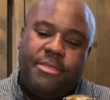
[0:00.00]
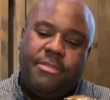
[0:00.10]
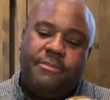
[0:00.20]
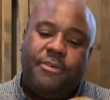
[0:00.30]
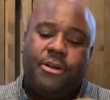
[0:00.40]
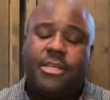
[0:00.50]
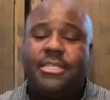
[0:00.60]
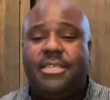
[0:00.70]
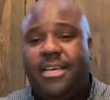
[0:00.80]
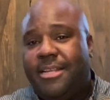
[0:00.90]
The verdict
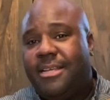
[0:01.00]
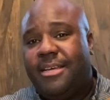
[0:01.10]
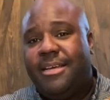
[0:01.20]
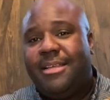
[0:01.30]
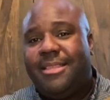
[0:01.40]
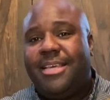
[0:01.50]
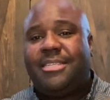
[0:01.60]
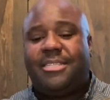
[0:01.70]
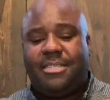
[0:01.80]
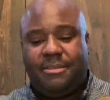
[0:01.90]
is in.
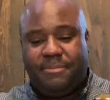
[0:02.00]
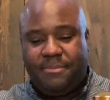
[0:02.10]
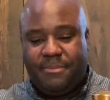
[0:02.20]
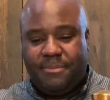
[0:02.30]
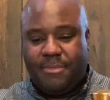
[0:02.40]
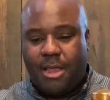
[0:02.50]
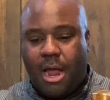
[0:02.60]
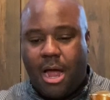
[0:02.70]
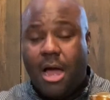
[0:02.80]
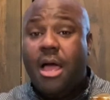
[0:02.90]
This
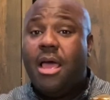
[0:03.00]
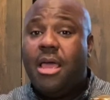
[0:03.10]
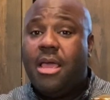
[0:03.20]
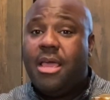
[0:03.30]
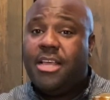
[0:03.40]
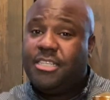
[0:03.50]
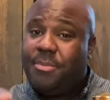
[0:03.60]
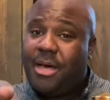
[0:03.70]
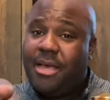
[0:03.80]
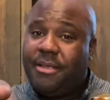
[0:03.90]
is a
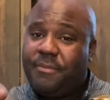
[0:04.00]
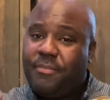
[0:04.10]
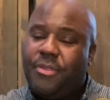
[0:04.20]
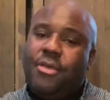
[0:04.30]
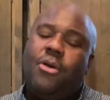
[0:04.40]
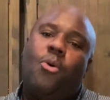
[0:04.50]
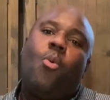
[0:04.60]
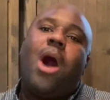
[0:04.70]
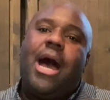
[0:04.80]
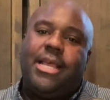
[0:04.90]
buy.
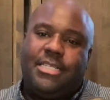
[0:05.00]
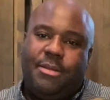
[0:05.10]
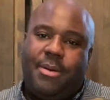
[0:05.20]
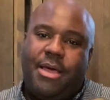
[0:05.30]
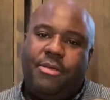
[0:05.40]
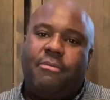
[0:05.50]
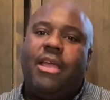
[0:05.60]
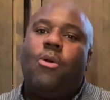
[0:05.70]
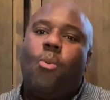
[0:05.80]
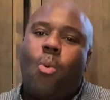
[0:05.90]
Why is it a buy though,
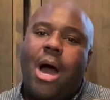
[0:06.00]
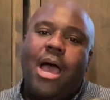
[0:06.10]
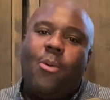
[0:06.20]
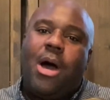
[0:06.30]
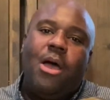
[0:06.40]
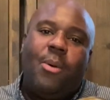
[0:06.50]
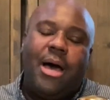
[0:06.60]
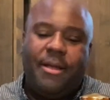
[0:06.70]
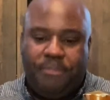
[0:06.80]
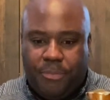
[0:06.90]
right?
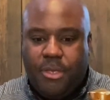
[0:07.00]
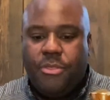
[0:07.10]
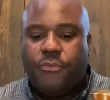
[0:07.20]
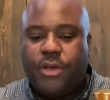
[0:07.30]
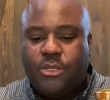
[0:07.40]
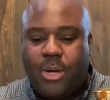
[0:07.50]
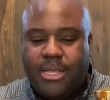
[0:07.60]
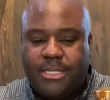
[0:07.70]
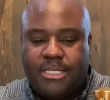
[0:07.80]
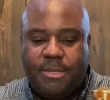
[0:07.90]
Why? The reason why
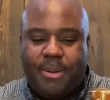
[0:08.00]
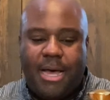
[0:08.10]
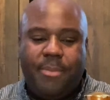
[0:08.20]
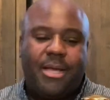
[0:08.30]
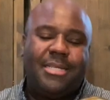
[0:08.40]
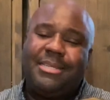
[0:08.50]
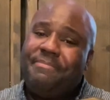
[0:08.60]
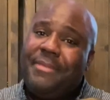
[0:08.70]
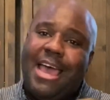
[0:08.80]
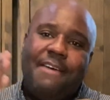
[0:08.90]
this is a buy, because
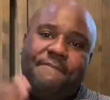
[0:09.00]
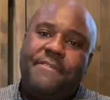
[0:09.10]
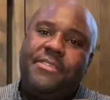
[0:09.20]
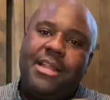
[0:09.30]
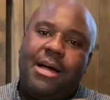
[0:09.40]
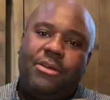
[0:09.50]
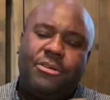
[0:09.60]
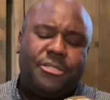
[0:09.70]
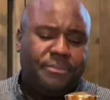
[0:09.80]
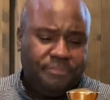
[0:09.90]
at $50,